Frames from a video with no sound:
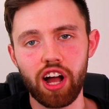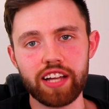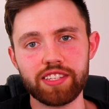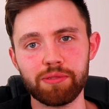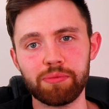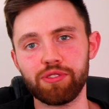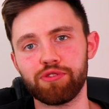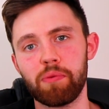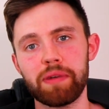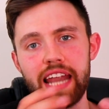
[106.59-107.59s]
items
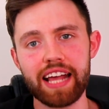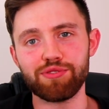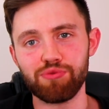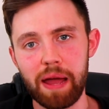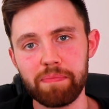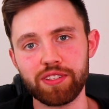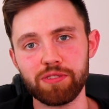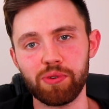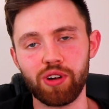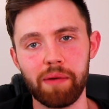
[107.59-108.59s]
from less
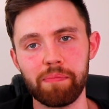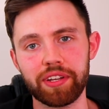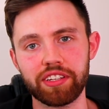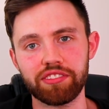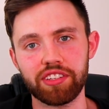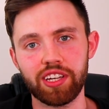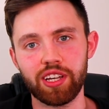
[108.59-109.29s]
reputable companies.